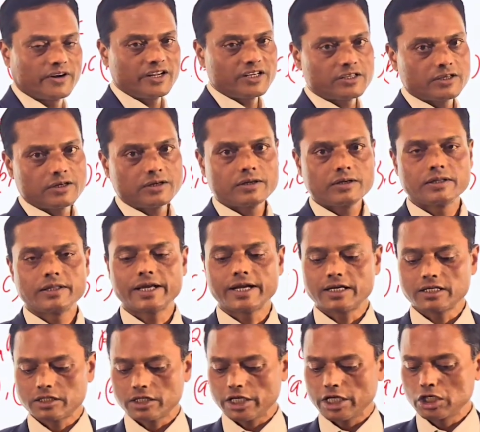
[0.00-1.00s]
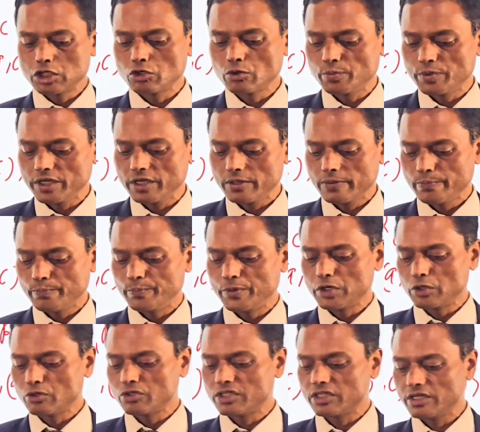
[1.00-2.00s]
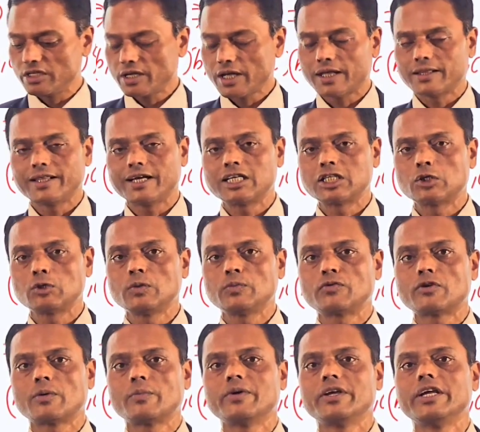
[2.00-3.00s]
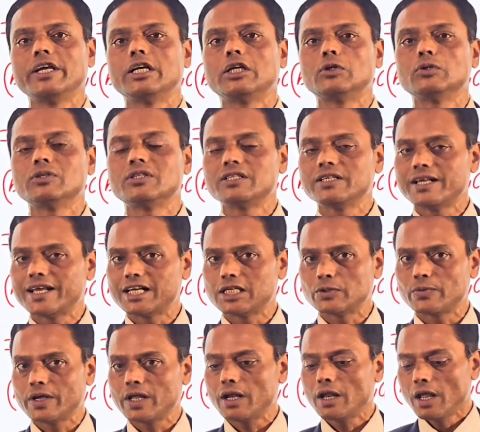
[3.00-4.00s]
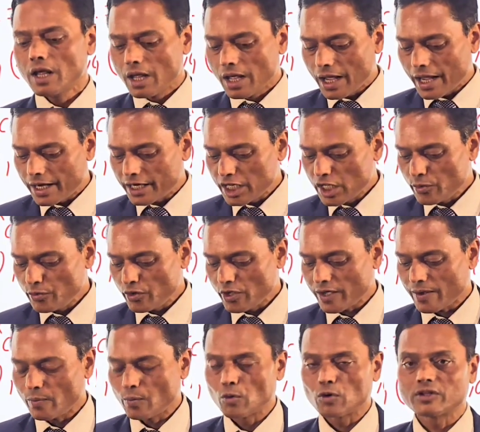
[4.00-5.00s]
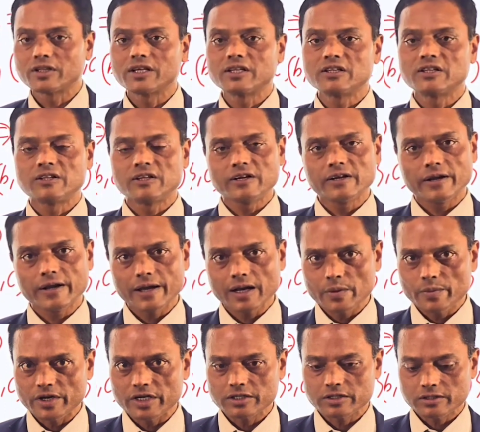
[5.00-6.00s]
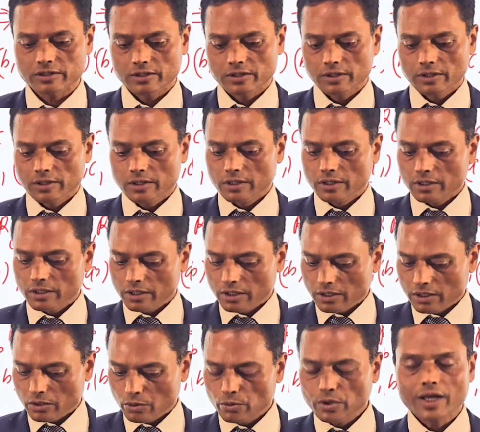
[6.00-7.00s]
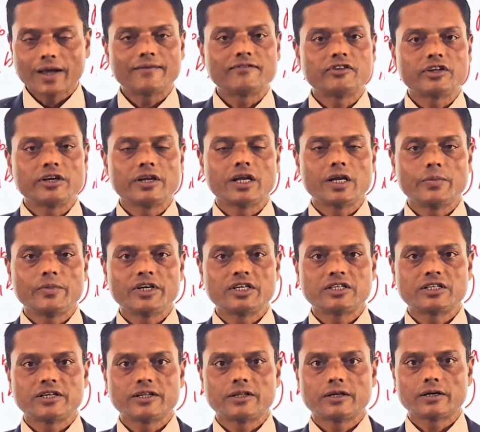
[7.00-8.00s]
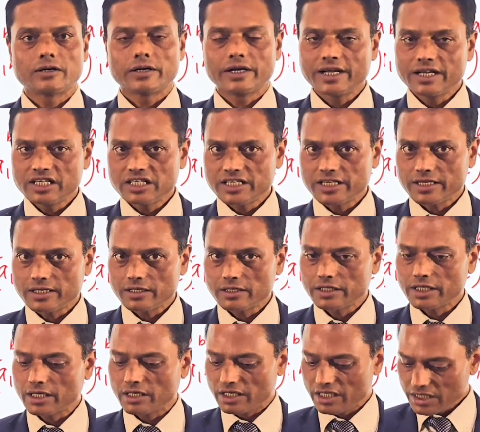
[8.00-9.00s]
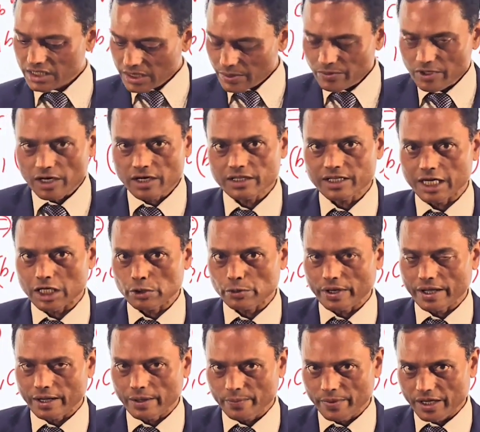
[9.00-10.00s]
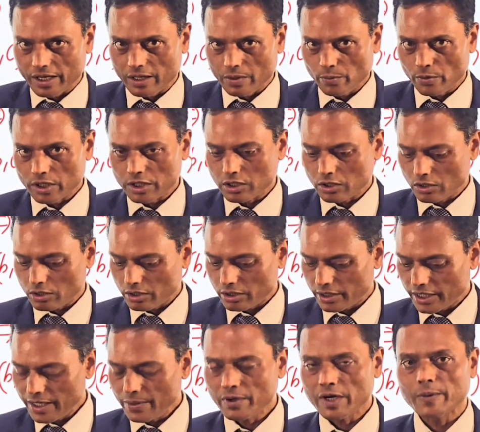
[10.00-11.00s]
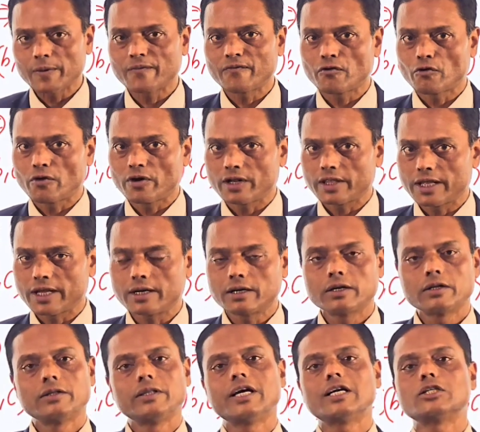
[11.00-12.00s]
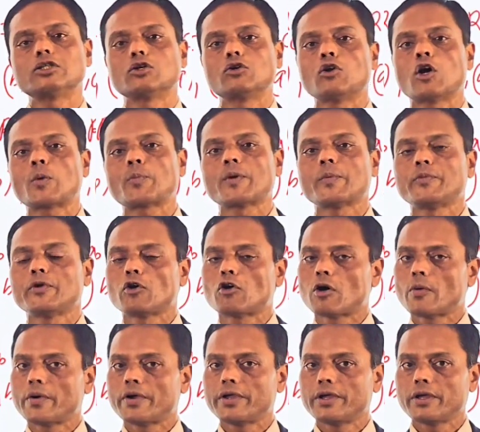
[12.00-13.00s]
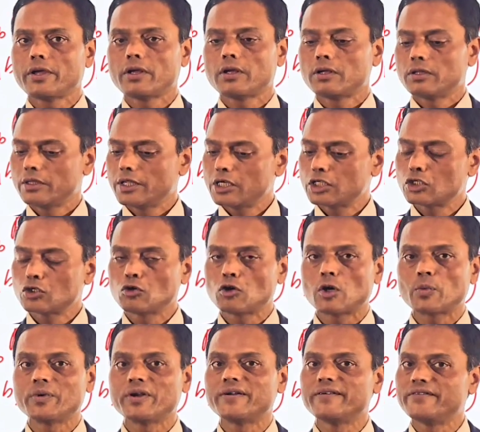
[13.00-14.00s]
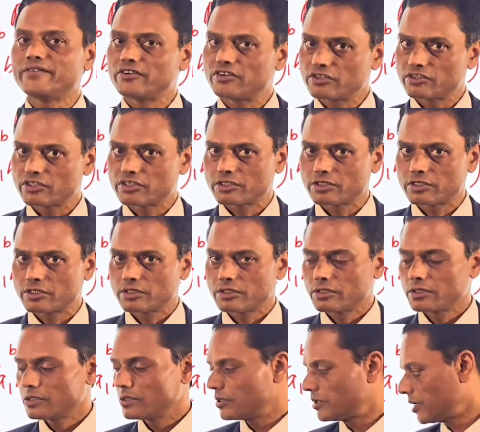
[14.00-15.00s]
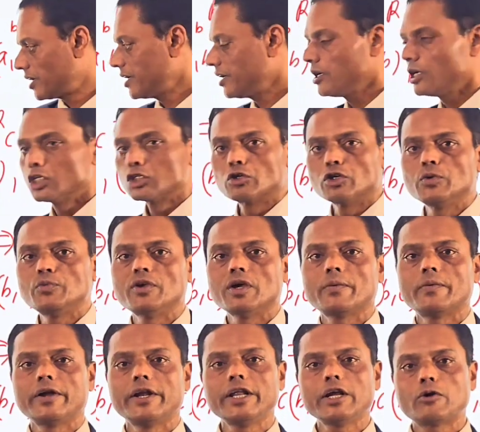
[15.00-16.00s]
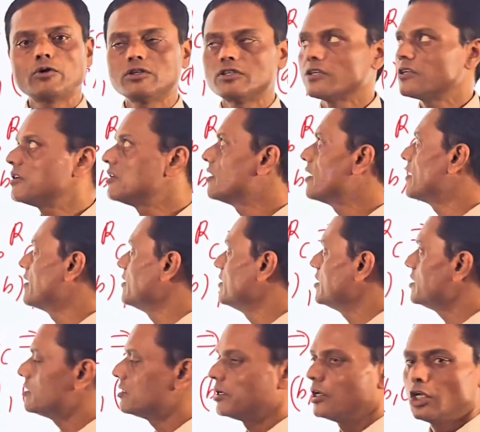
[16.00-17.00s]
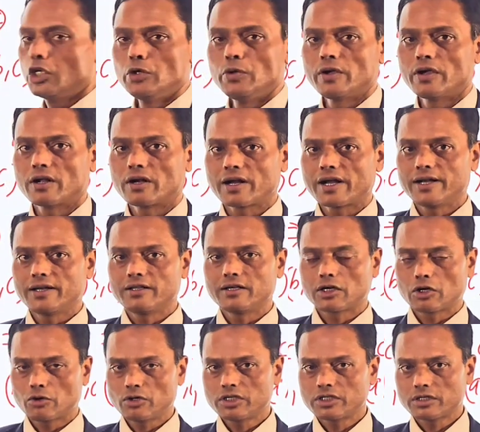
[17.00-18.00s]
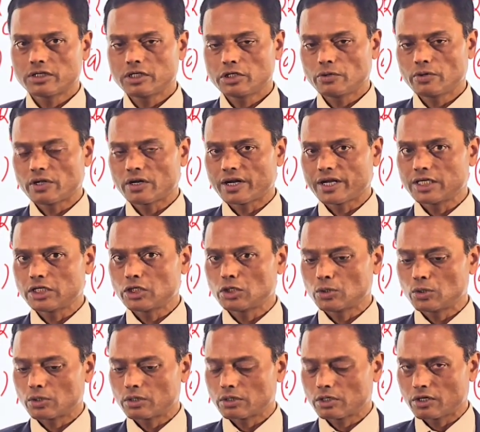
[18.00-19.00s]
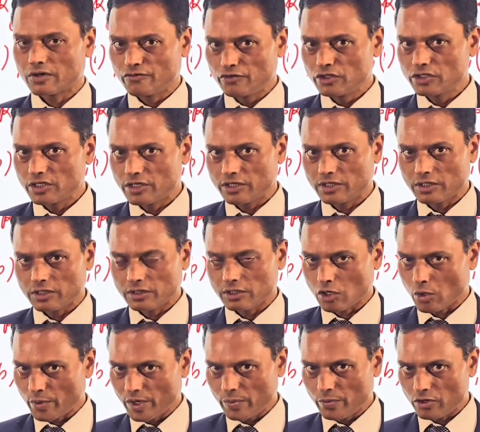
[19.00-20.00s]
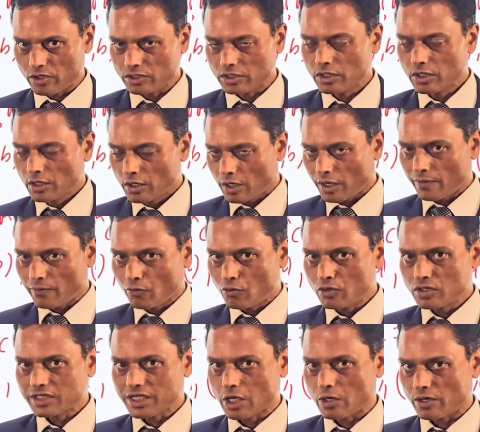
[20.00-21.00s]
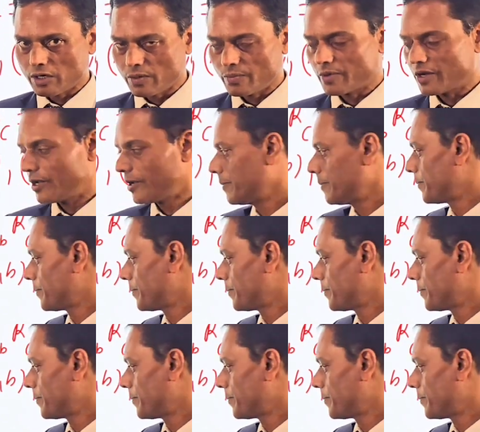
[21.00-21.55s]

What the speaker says: relation? That is A to B, B to C. That should be from A to C as well. And if you have more than 3 elements, we have 3 elements in the any set, then similarly that you can make. But never ever forget that that should not be B, A. That should not be reversed. Right? So if you have any question regarding this, you can write the question, you can write your confusion in the comment box. Of course, I will reply.